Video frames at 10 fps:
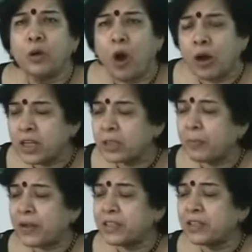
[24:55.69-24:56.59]
God is
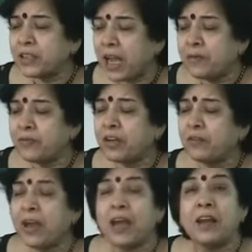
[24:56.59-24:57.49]
present
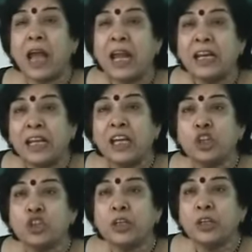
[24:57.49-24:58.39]
everywhere and
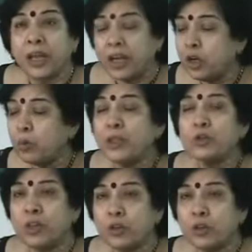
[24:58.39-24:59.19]
each individual.